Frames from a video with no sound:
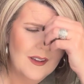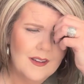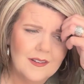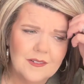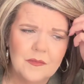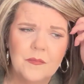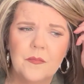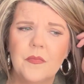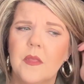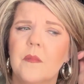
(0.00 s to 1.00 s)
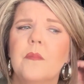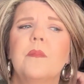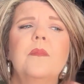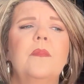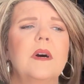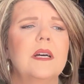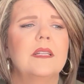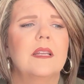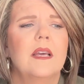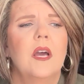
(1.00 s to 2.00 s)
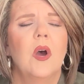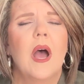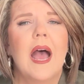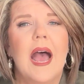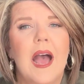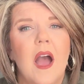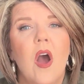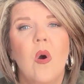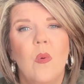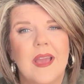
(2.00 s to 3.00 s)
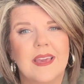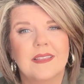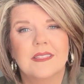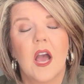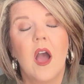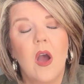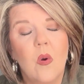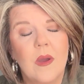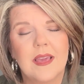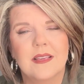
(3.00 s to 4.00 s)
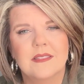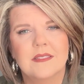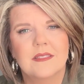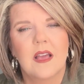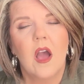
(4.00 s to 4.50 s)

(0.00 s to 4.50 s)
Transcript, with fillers: Um, but I always, always,